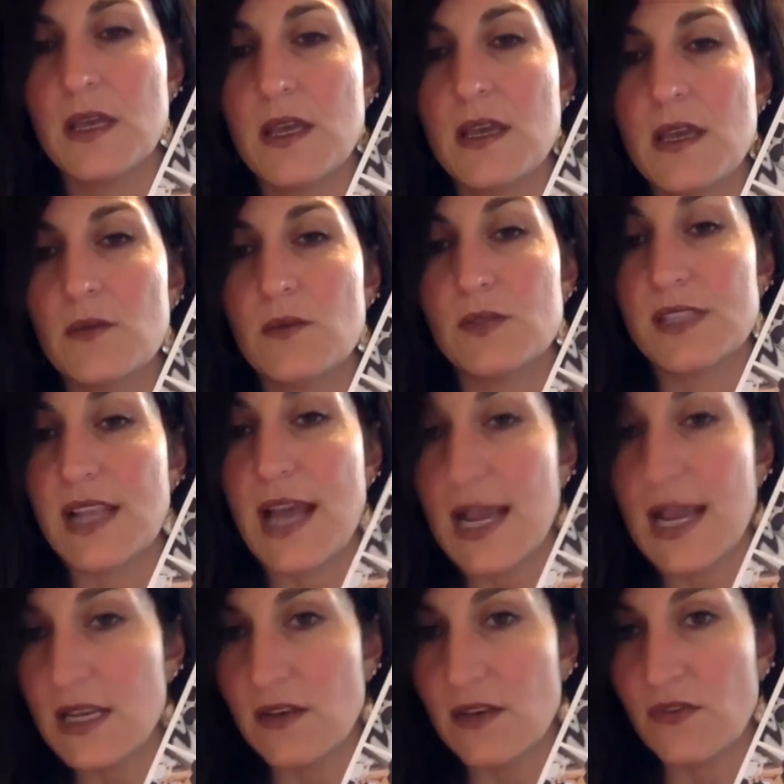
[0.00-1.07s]
was that I
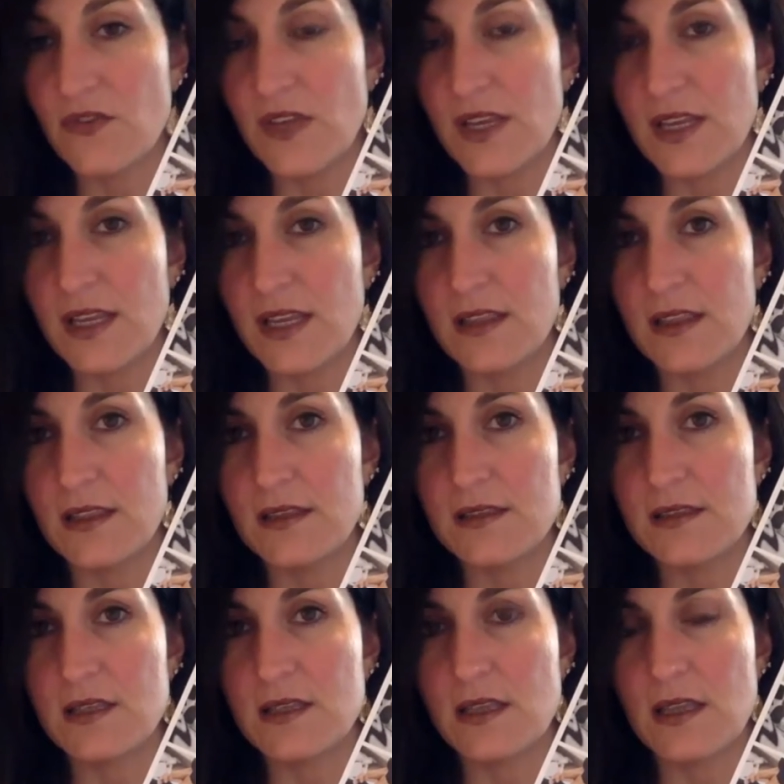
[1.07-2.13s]
didn't fit into
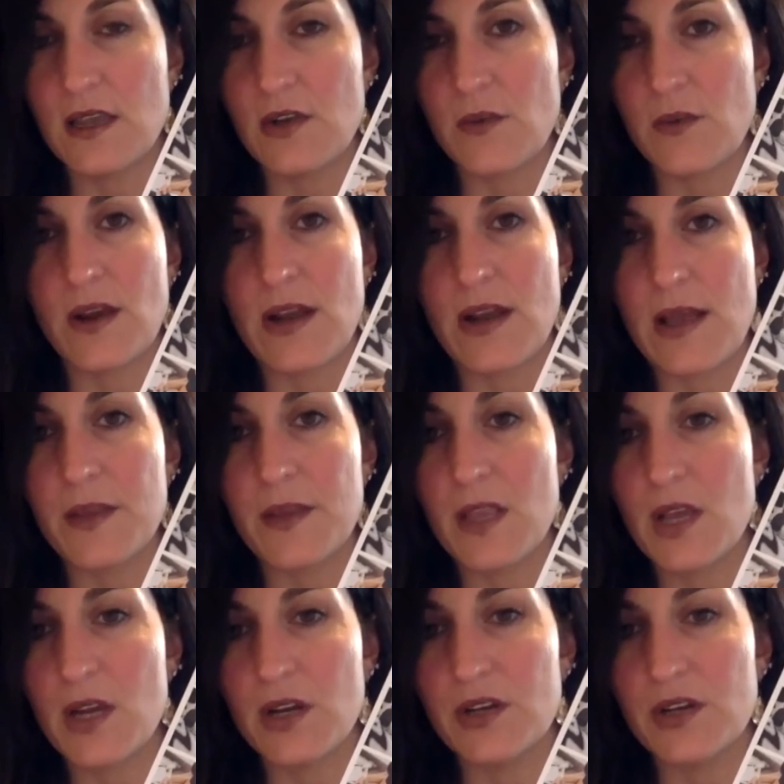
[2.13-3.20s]
the underwear, and I'm a
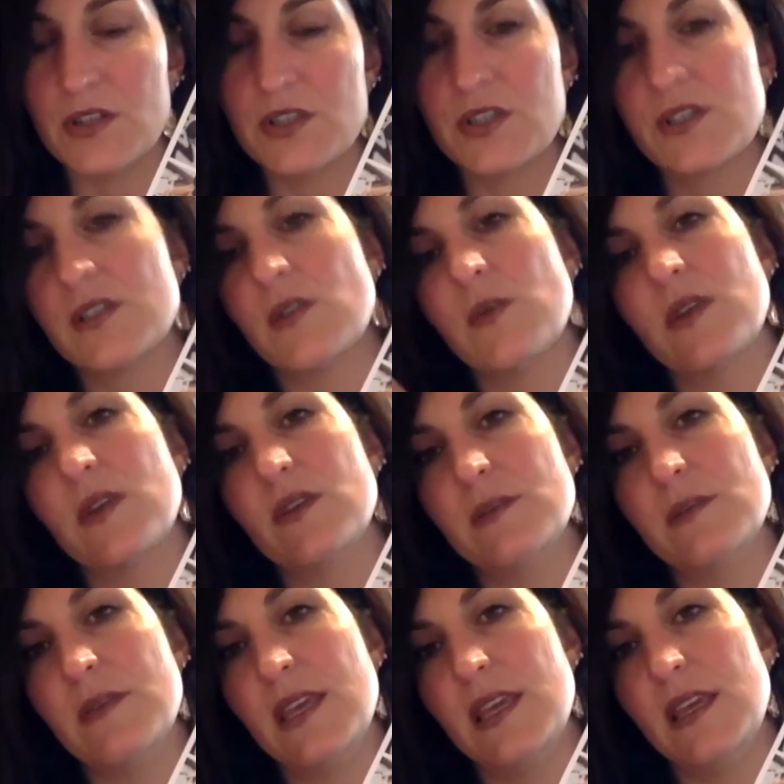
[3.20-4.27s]
large. So we use
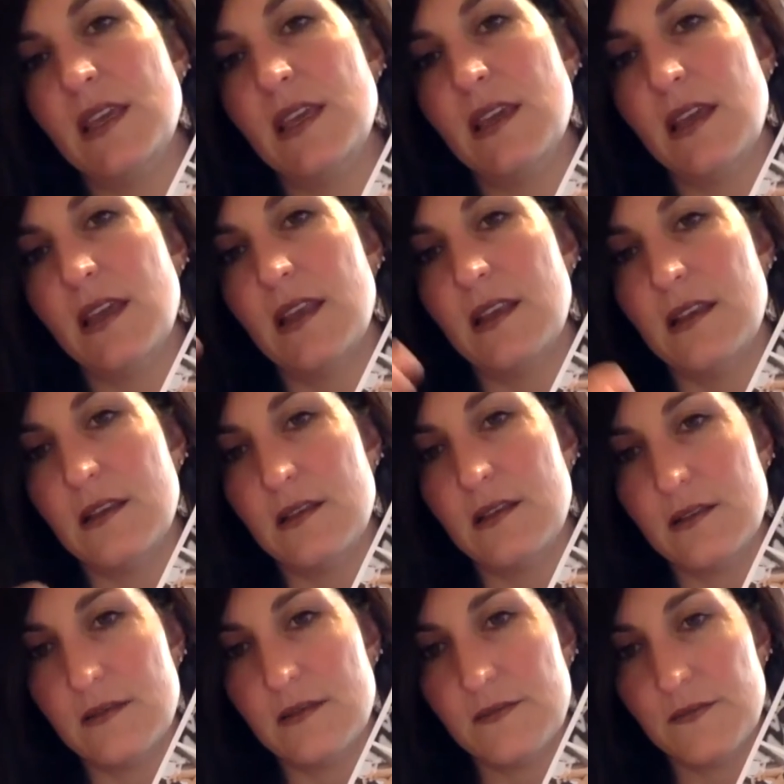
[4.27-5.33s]
me
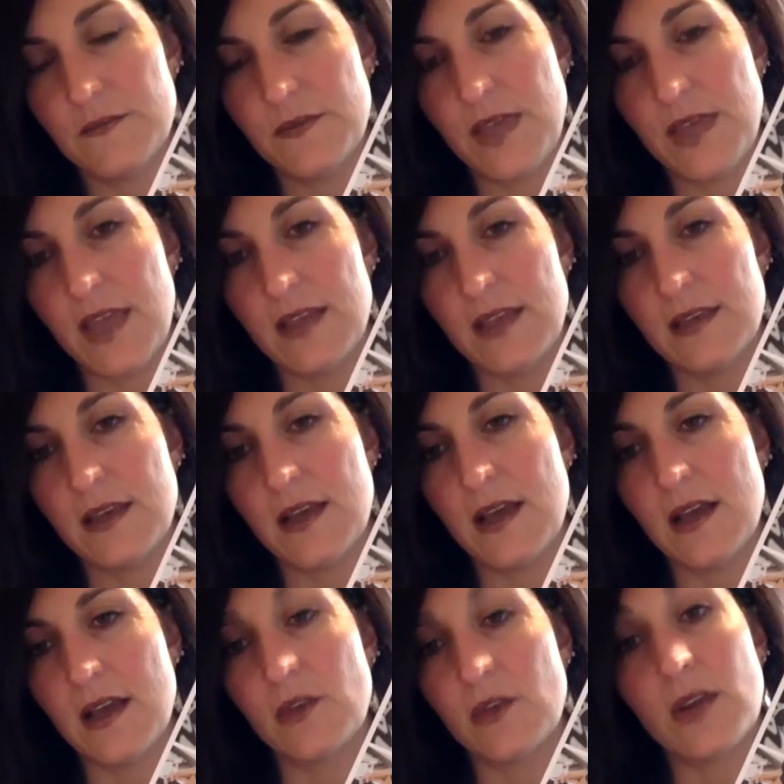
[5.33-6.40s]
and
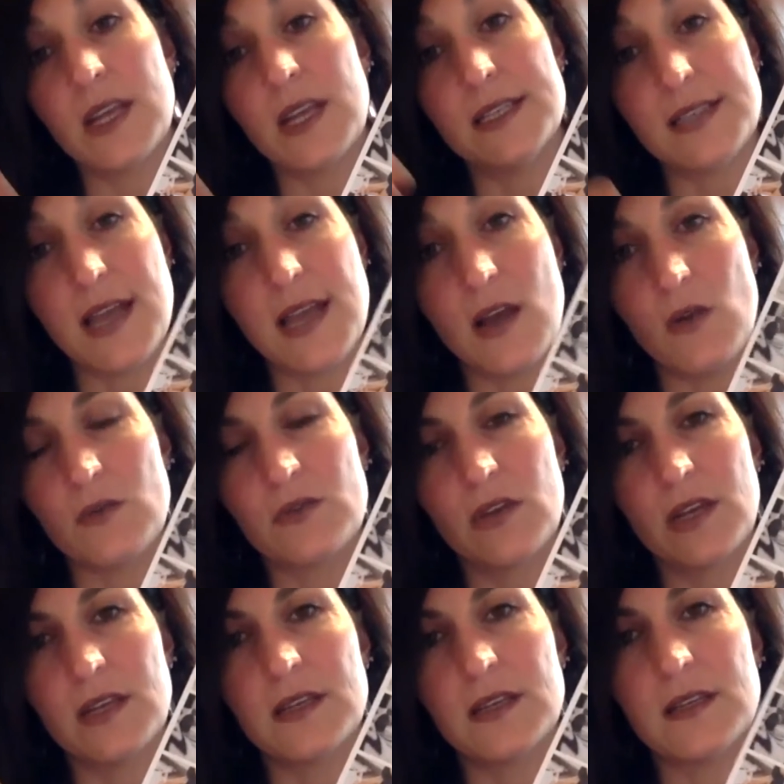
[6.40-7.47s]
graded down.
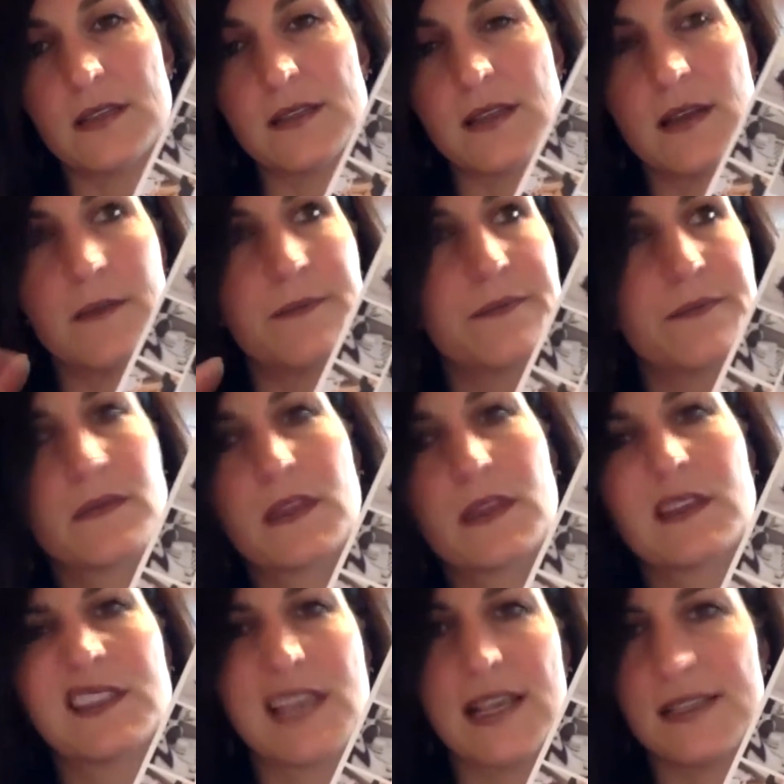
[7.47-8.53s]
Graded is
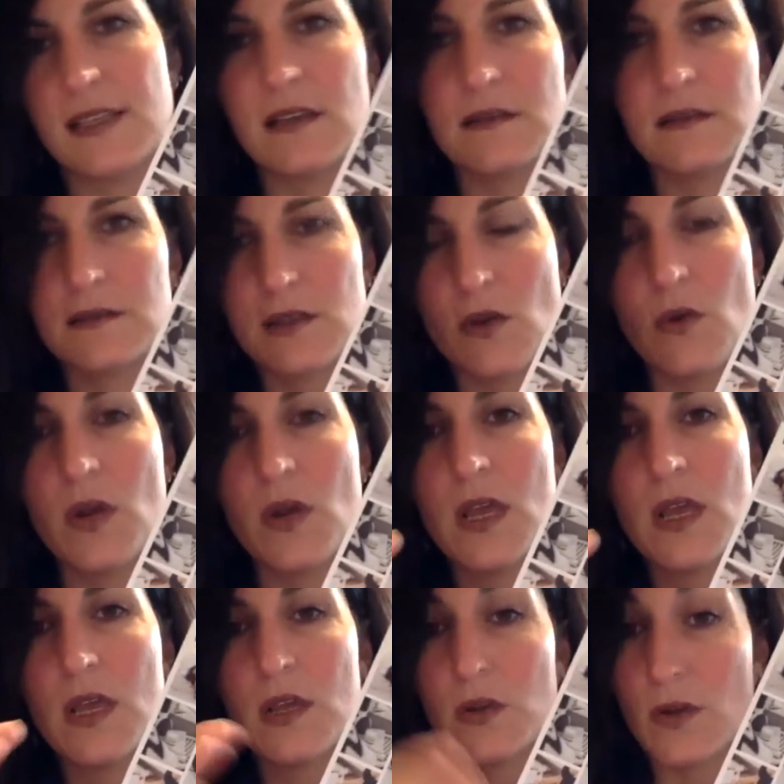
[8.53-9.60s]
sizing. So
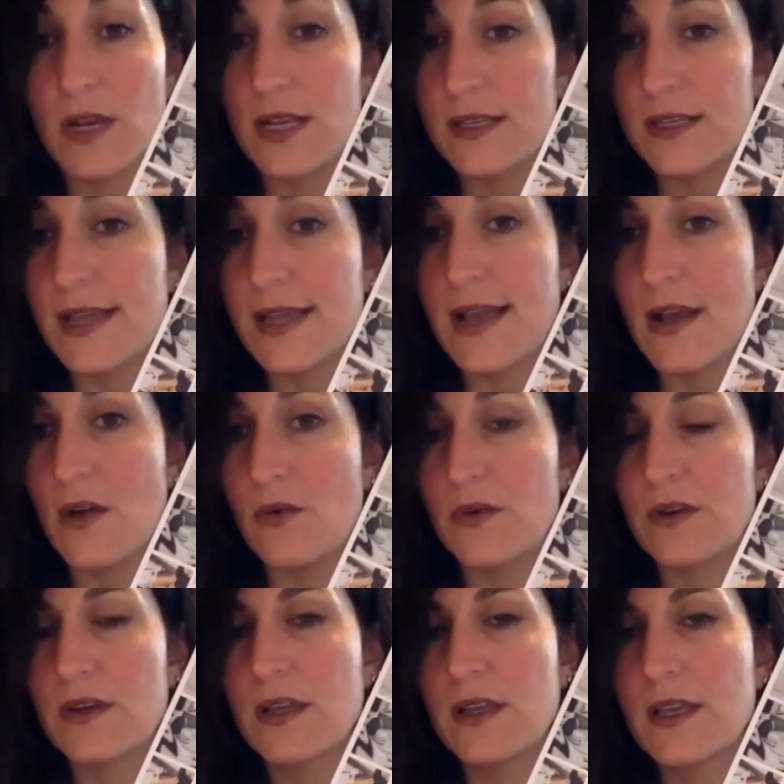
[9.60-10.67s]
graded
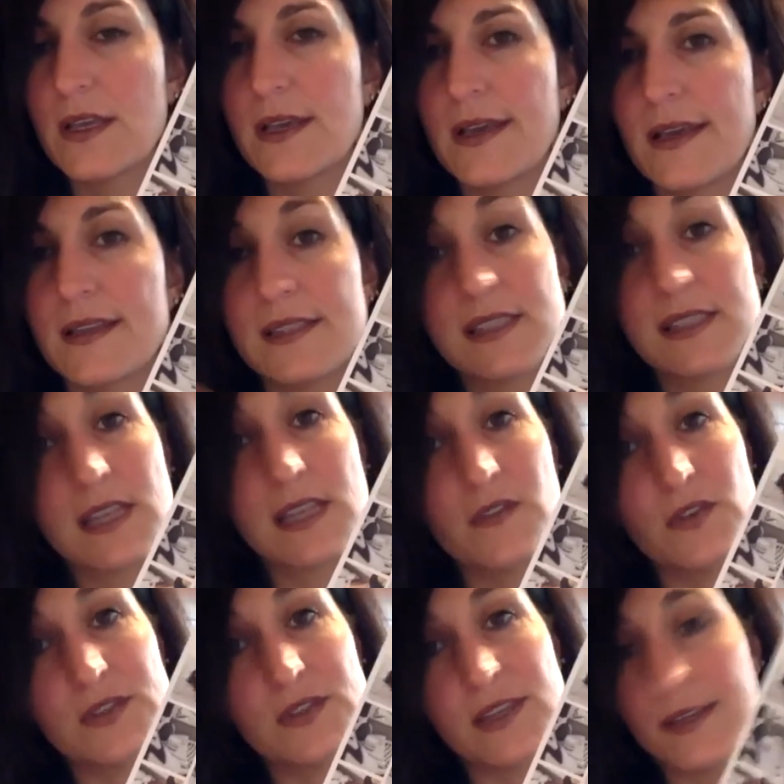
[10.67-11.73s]
down instead of
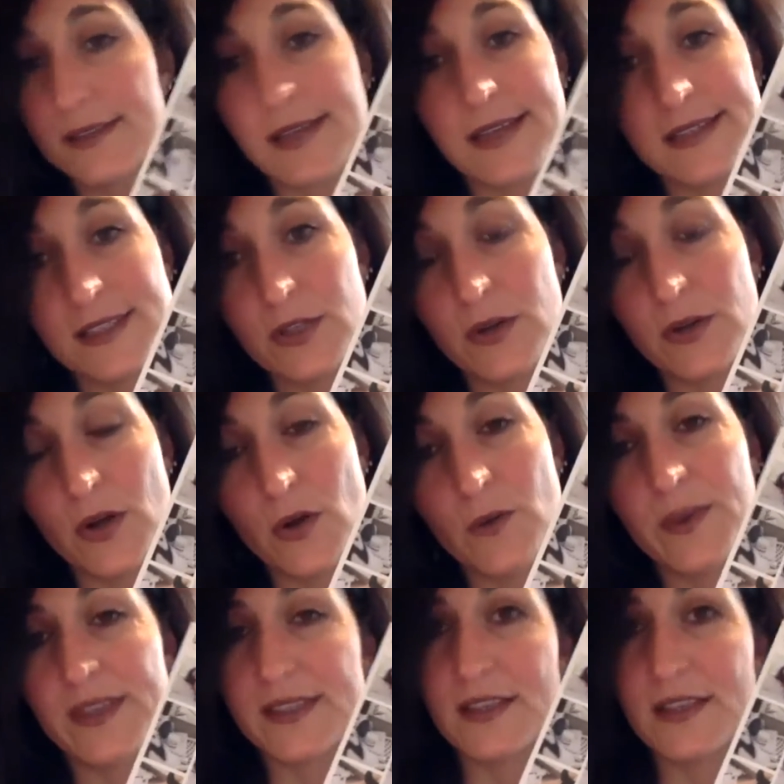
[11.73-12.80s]
using a size 0
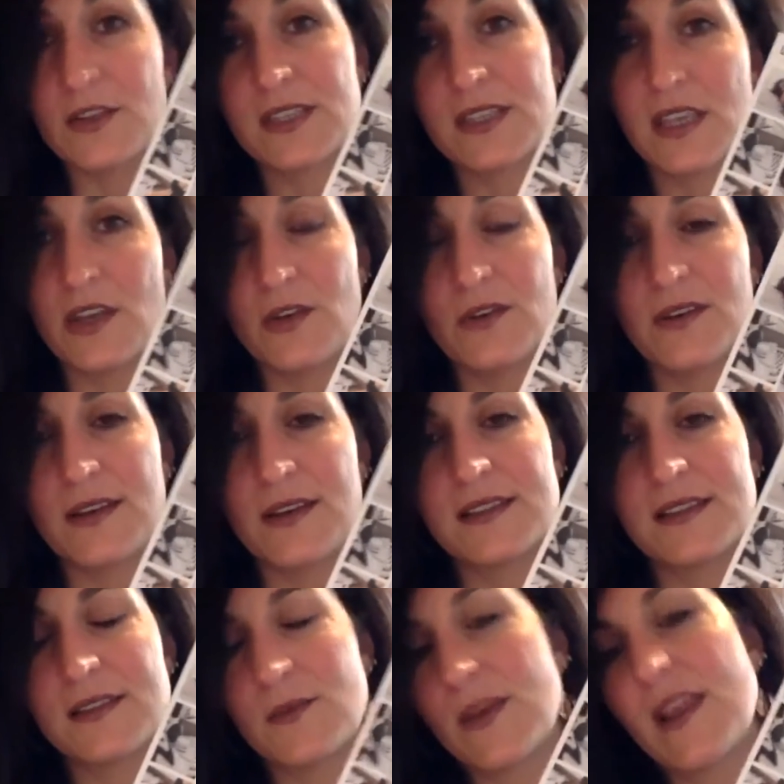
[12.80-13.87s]
because it looks cute and
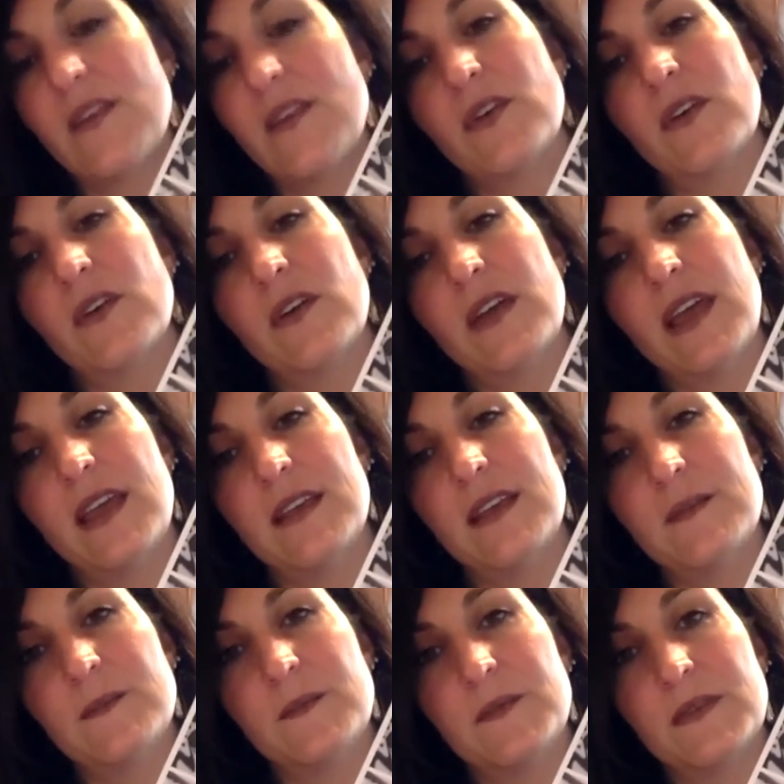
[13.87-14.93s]
it's whatever, and